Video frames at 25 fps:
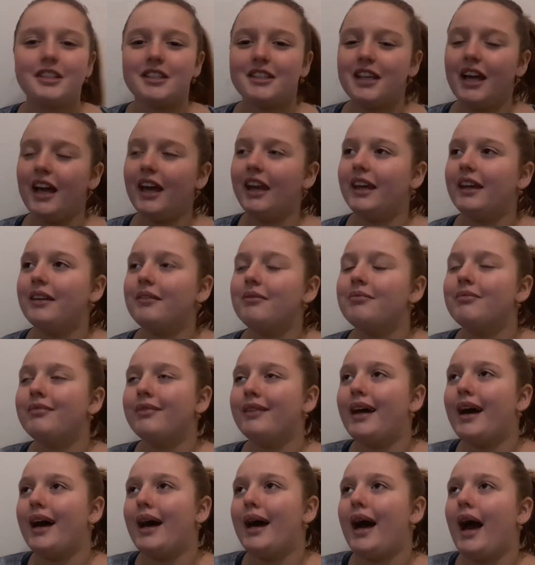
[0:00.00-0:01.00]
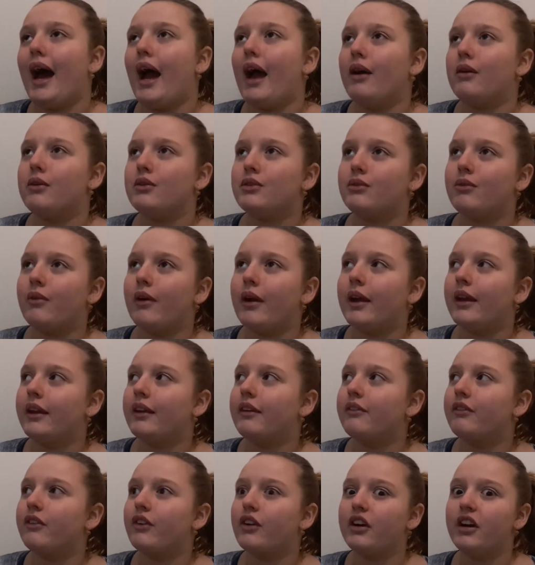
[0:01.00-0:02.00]
exciting that I was
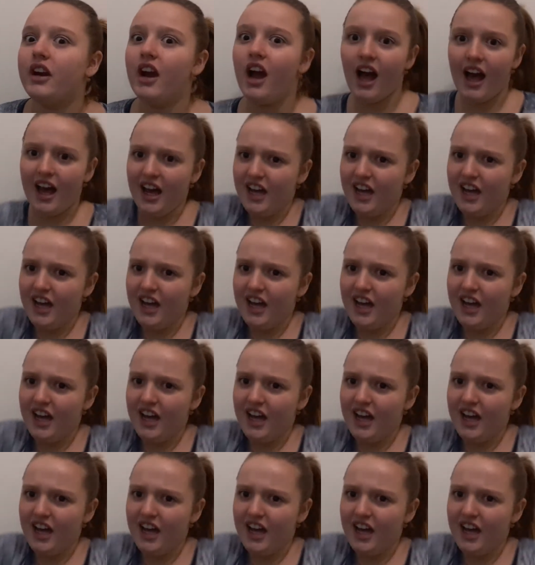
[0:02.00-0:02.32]
waiting for.